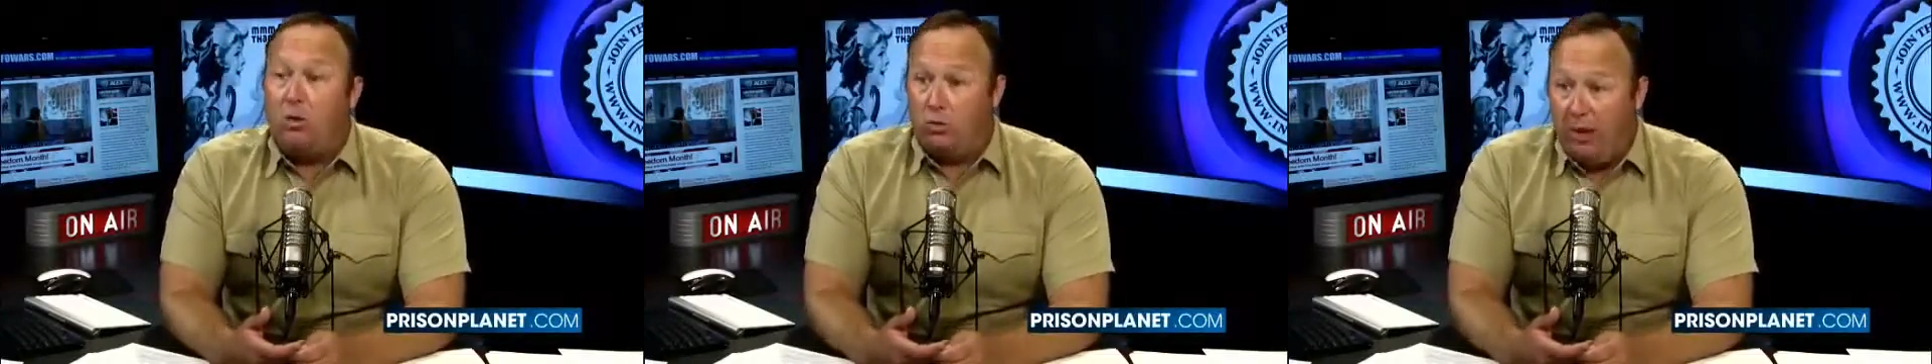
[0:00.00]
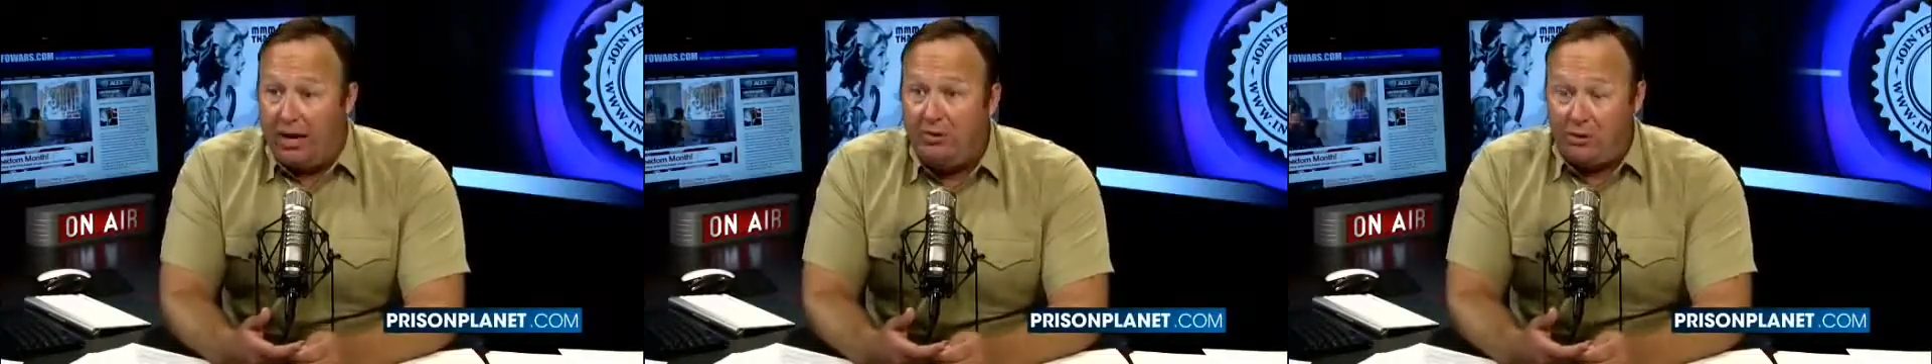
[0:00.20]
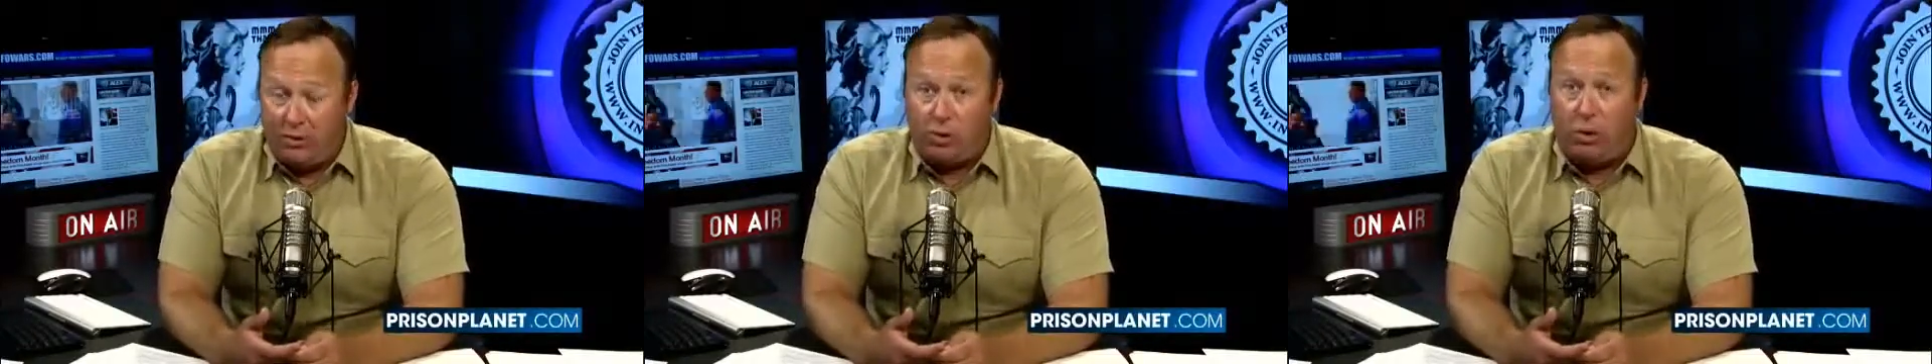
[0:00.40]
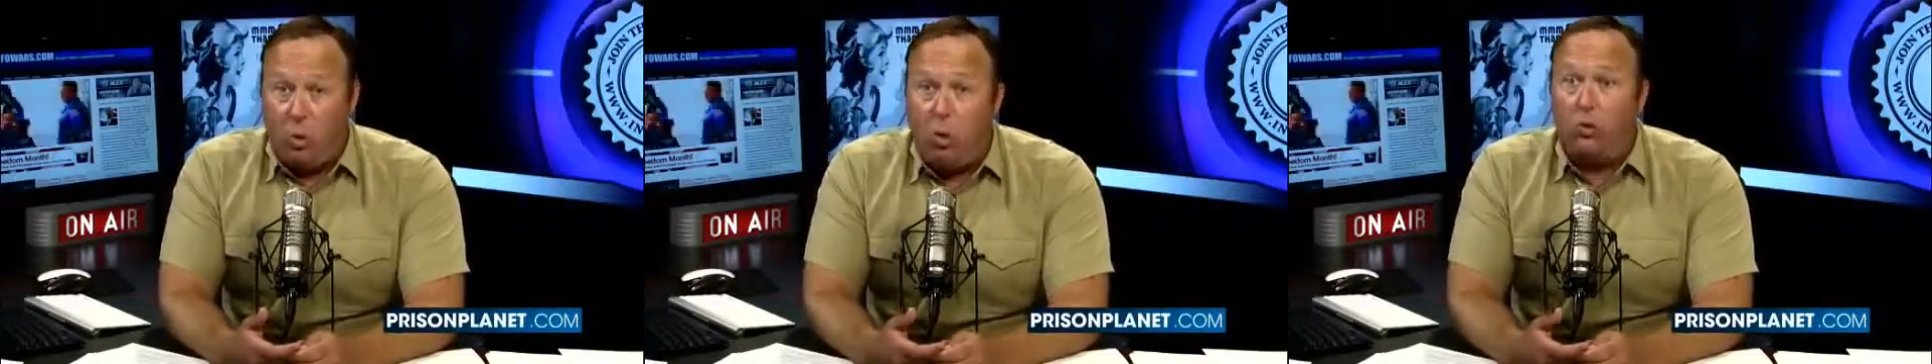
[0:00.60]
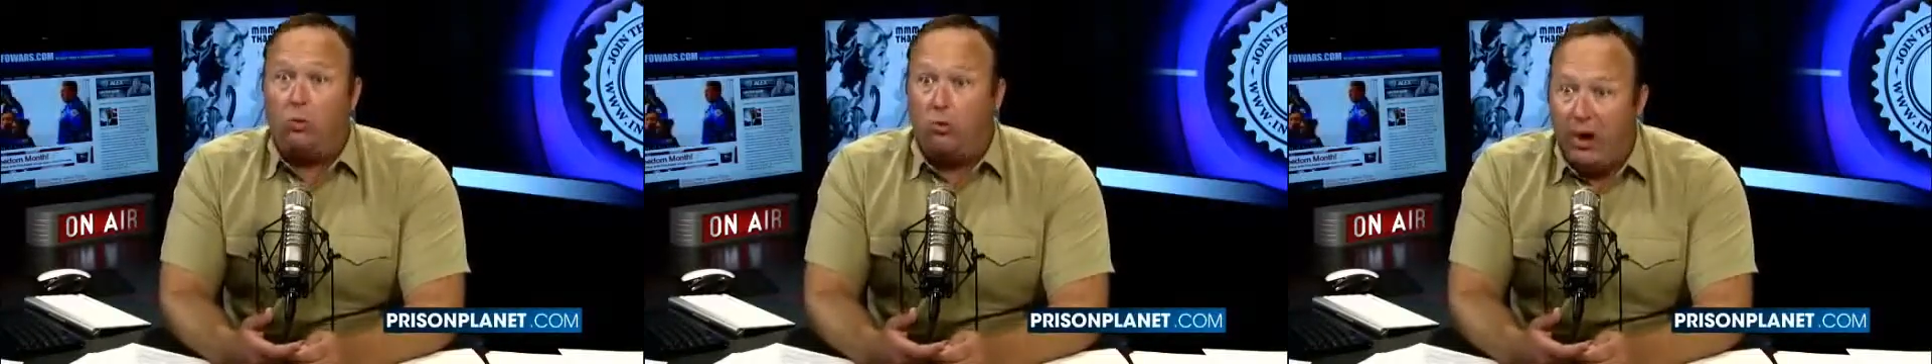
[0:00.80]
this is a
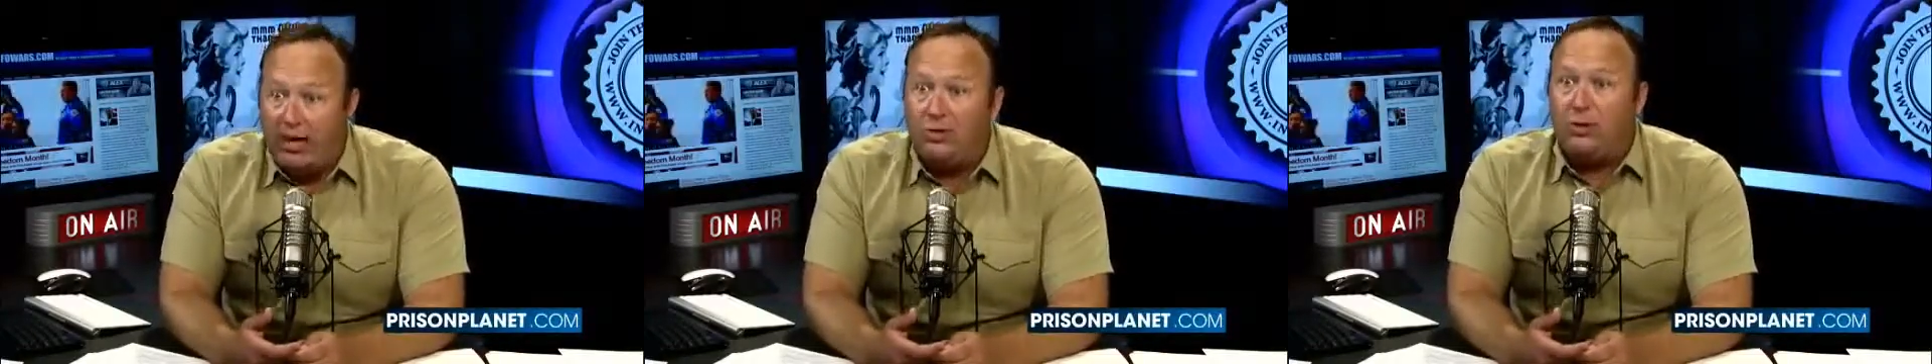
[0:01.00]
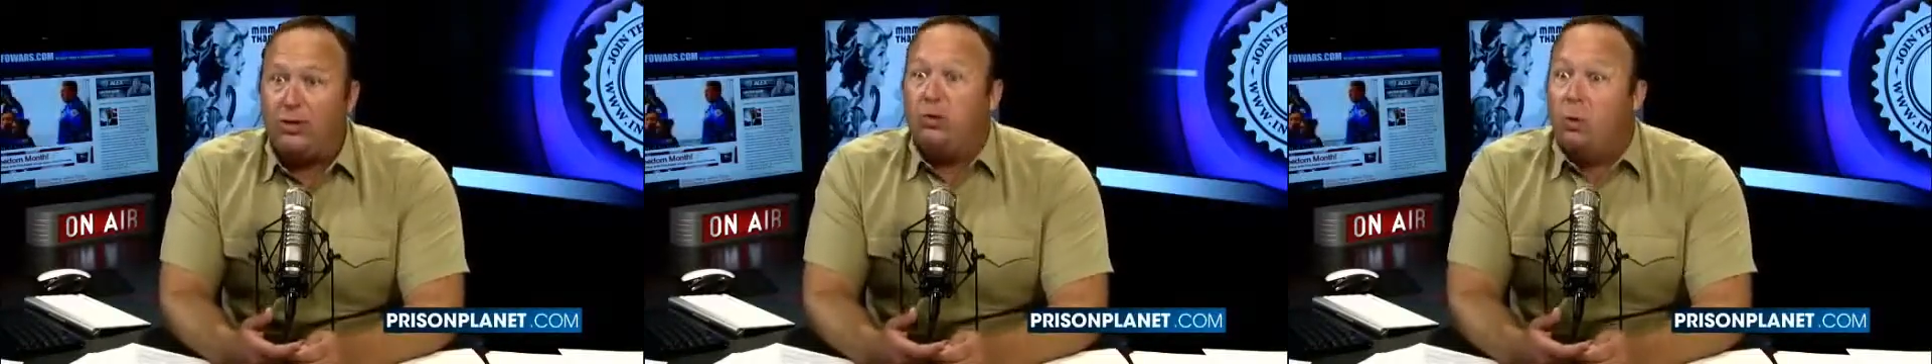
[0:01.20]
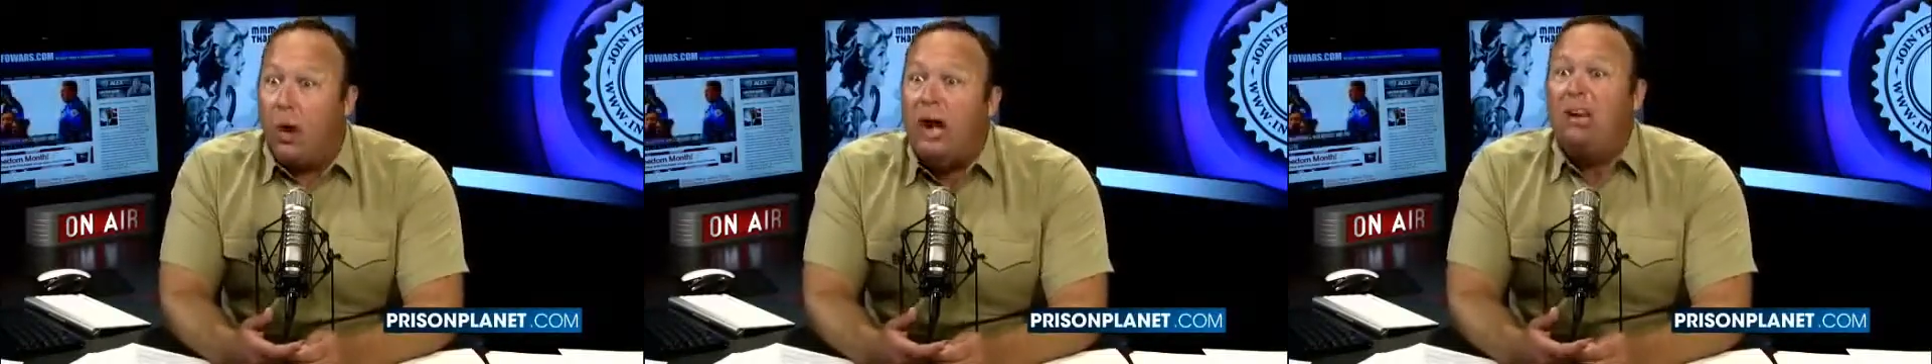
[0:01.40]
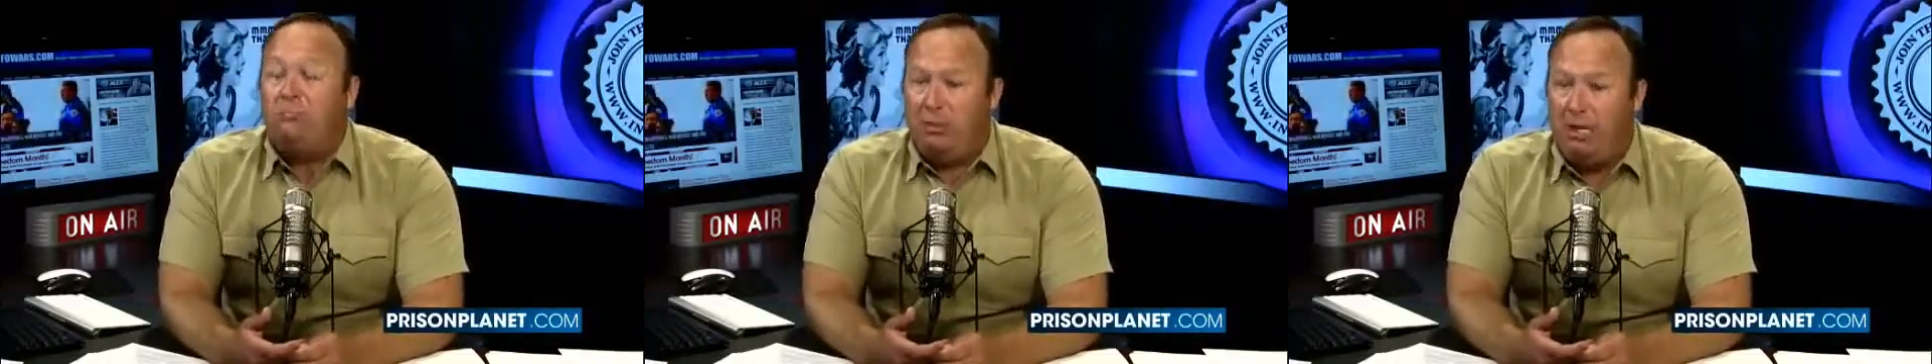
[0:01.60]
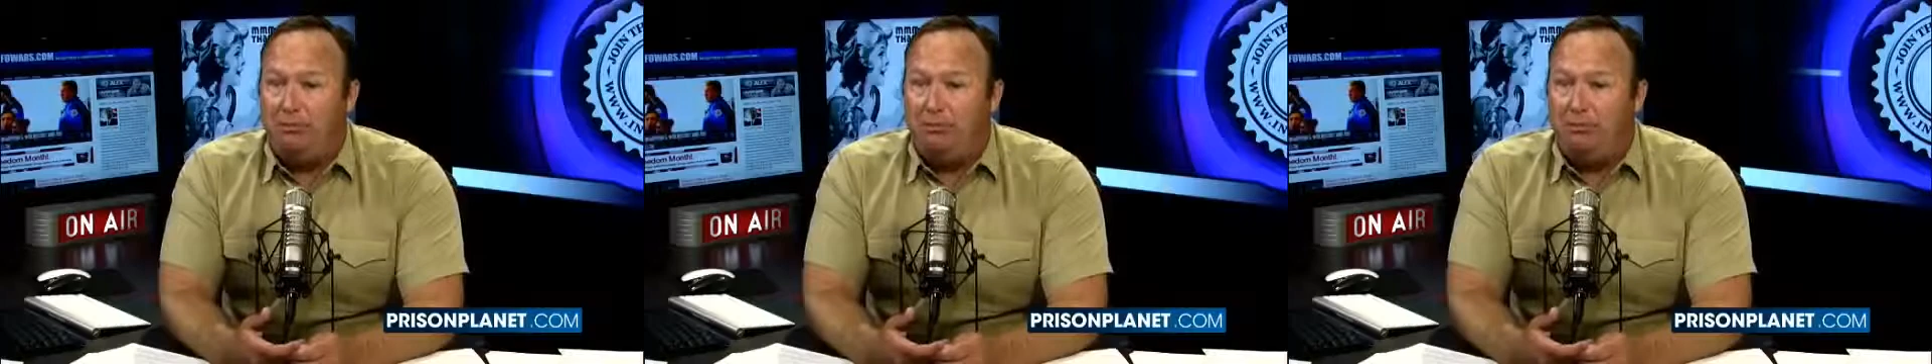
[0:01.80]
quote, racist white